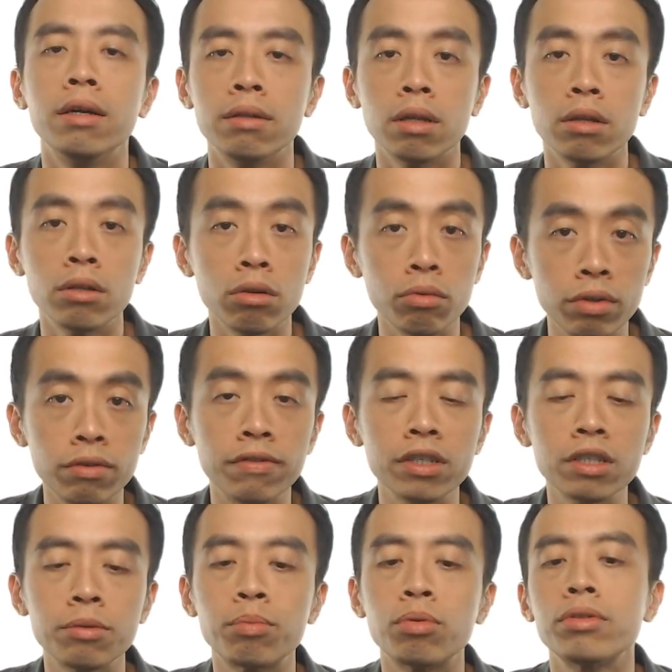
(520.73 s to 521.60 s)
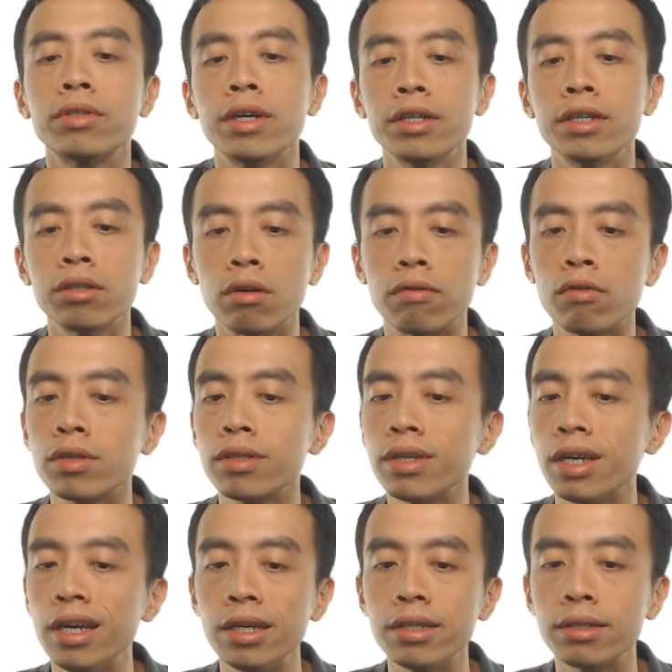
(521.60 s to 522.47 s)
Now the reverse process, of course,
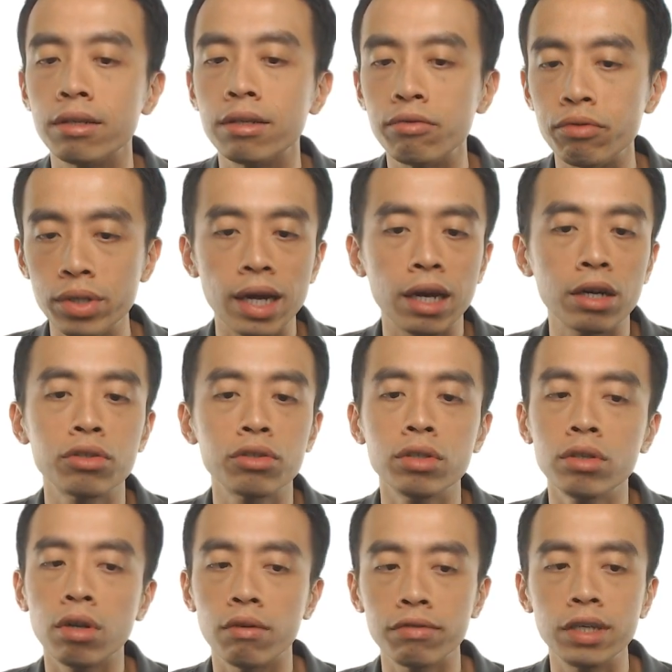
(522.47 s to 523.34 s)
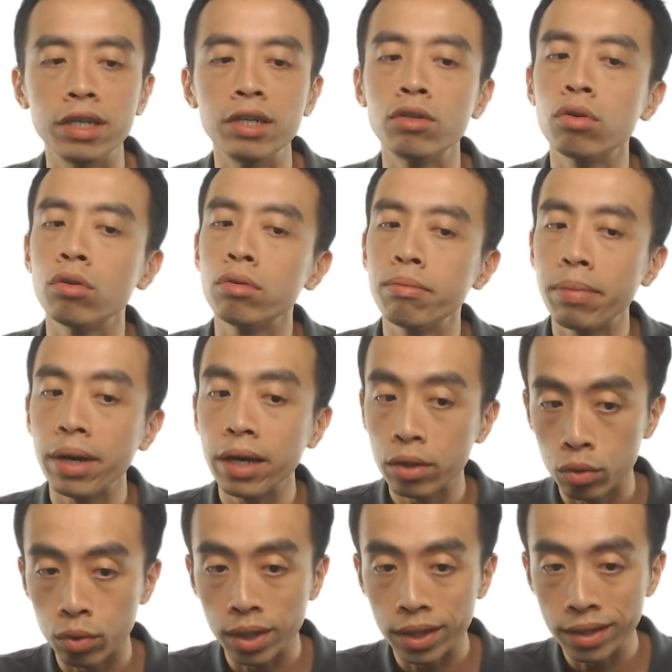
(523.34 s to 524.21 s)
it is the reduction of ketone
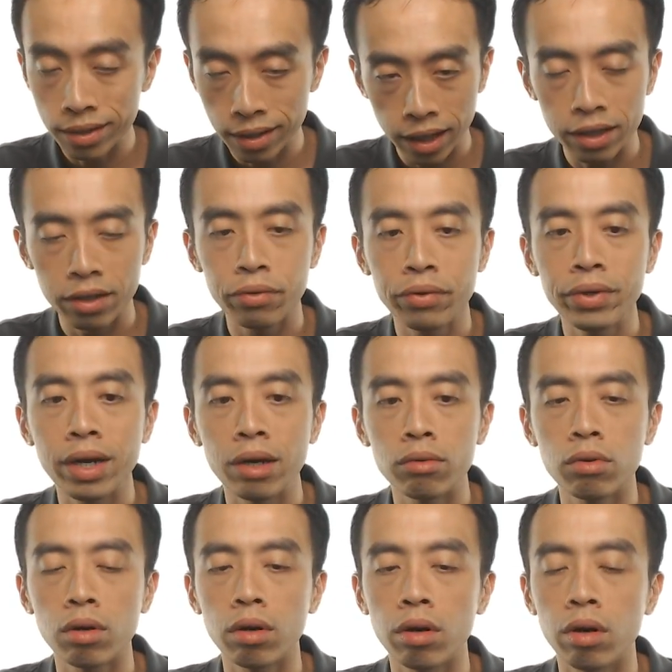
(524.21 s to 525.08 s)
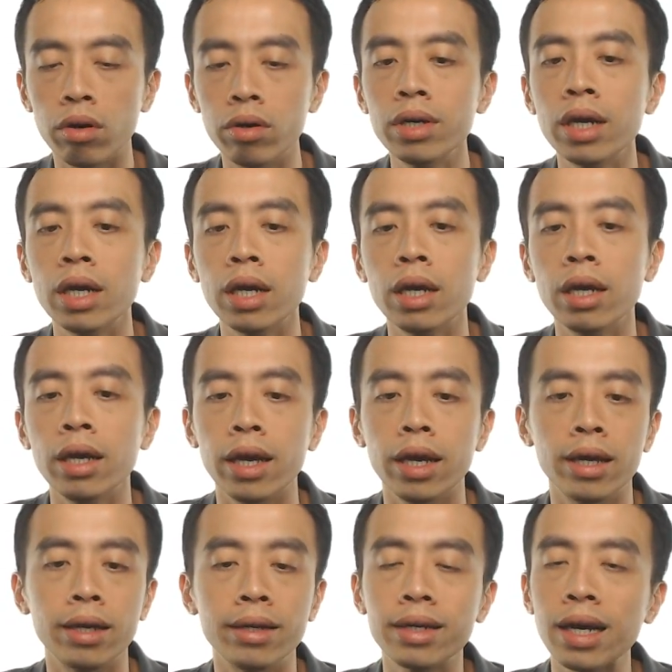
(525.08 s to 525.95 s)
back to a secondary alcohol,
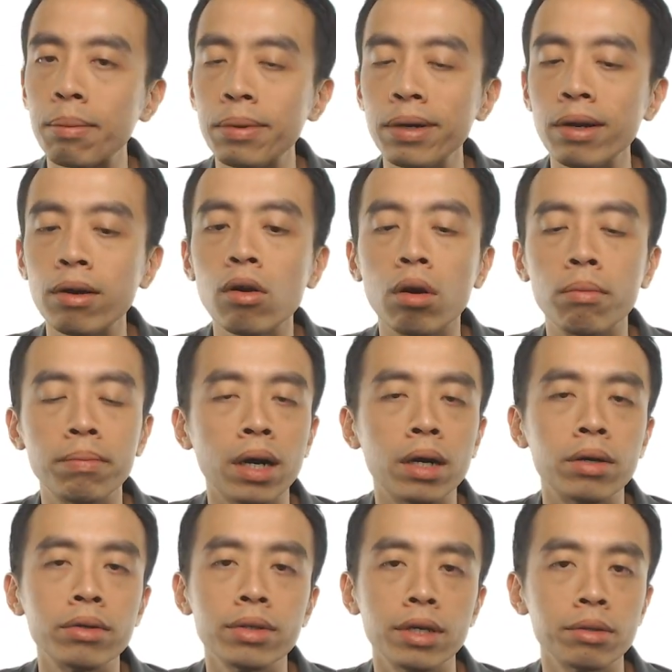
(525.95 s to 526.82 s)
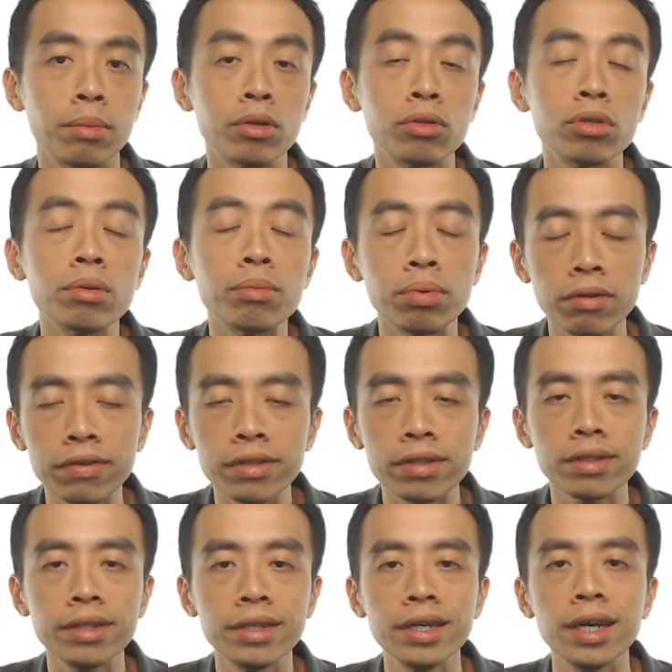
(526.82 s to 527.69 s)
and carbonyl compounds, as mentioned
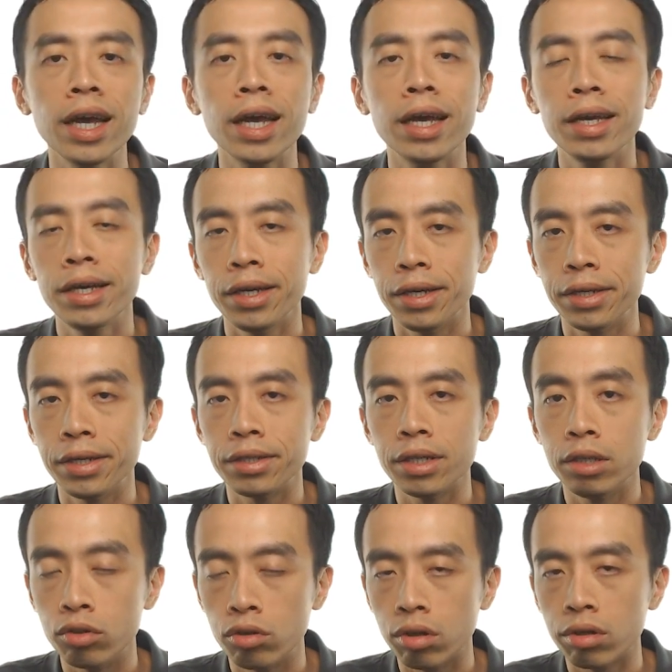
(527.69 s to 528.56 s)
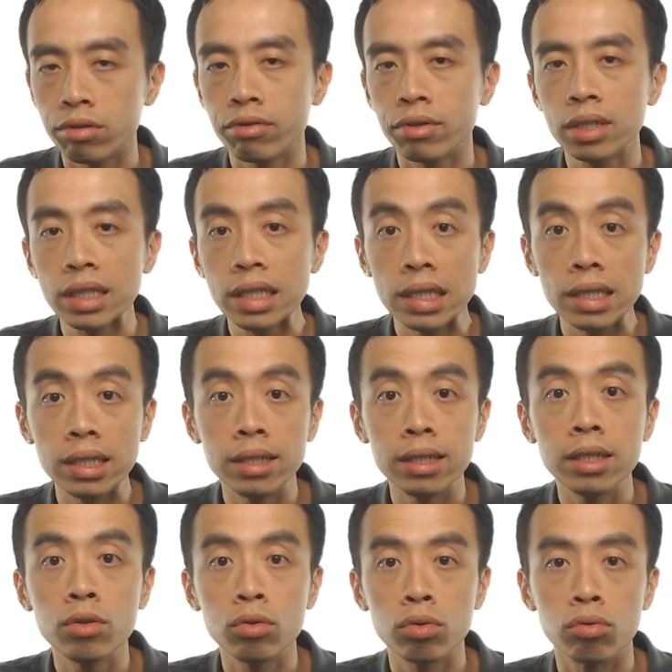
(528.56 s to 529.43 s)
previously, is in general
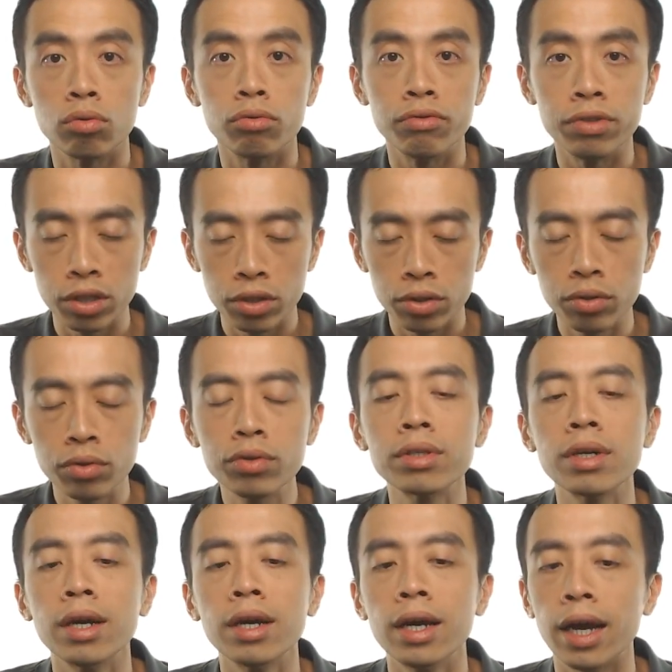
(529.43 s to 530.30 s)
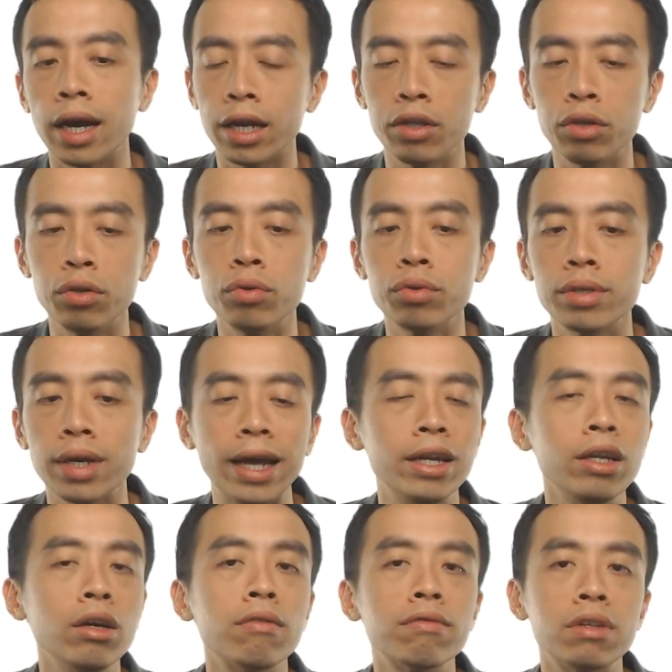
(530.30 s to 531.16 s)
easy to reduce. I can use
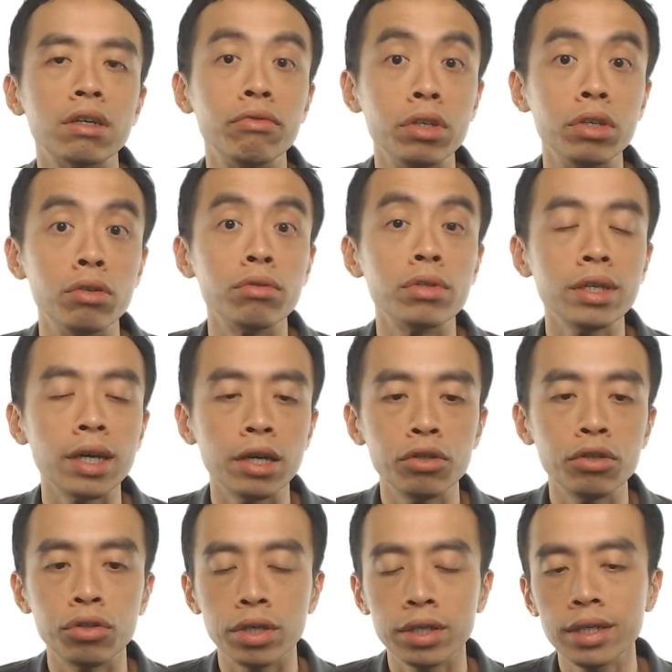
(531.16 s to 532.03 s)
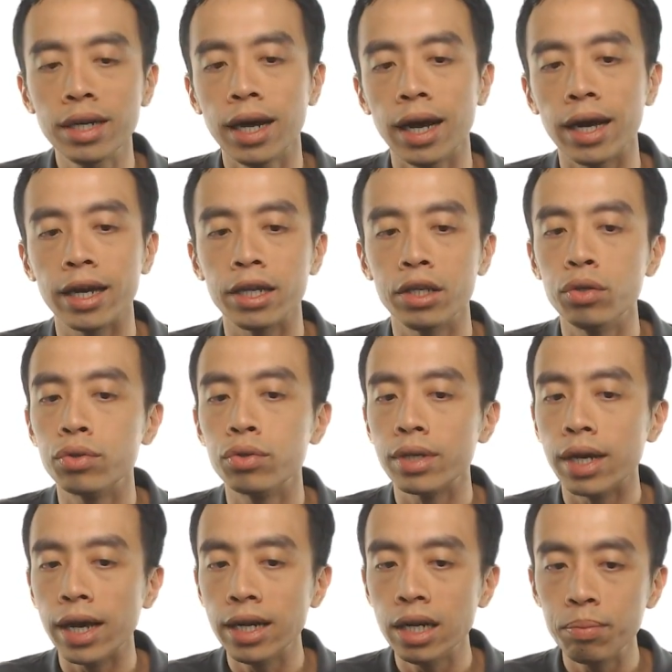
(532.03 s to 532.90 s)
any of the reducing agent. I can use
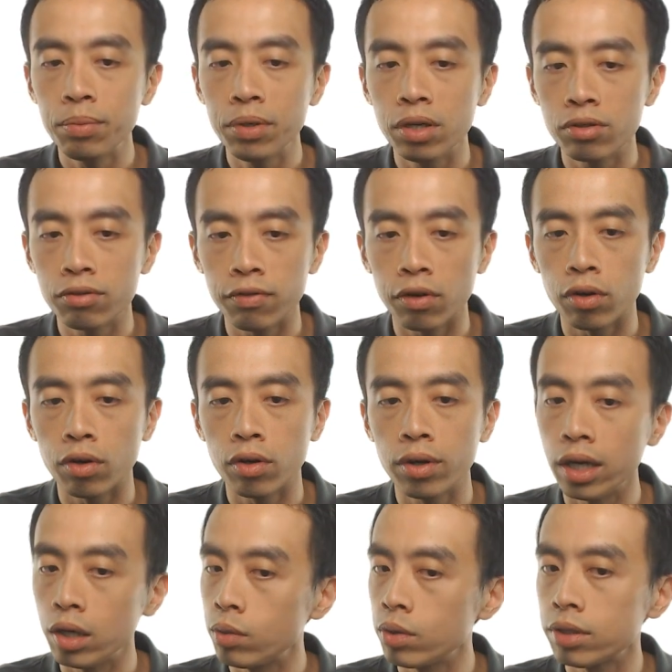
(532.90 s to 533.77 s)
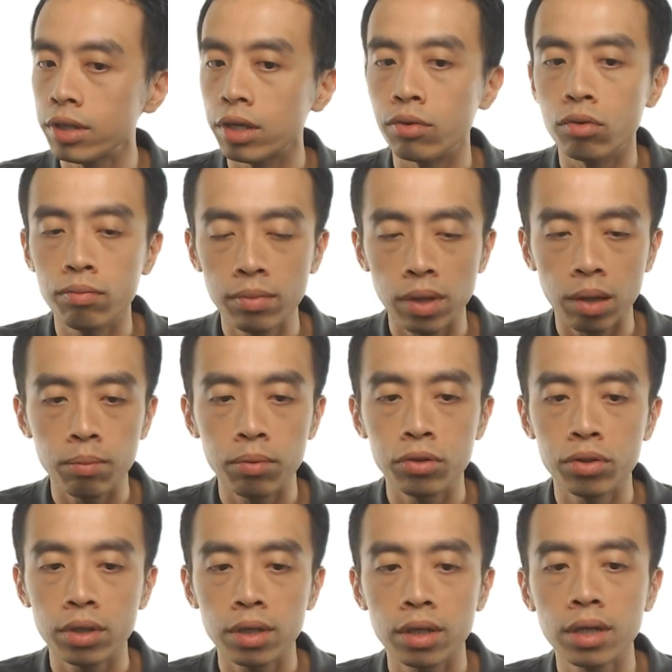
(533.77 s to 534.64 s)
N a B H four equals at room
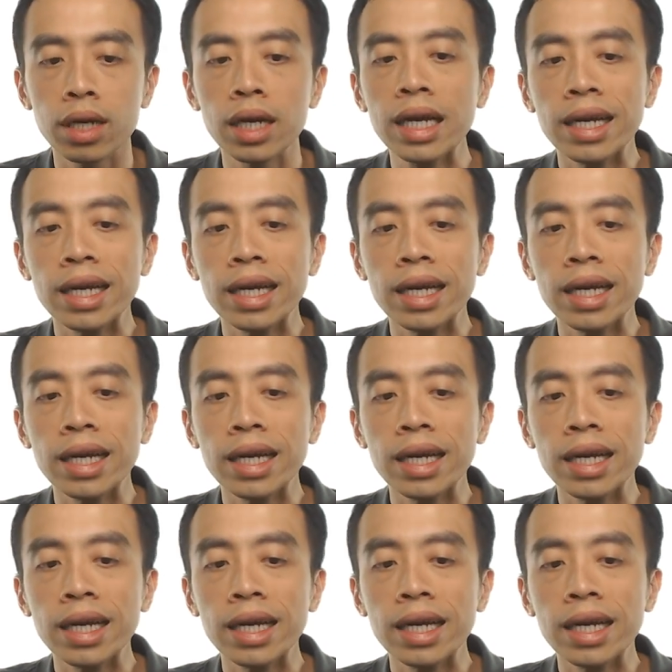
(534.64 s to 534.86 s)
temperature,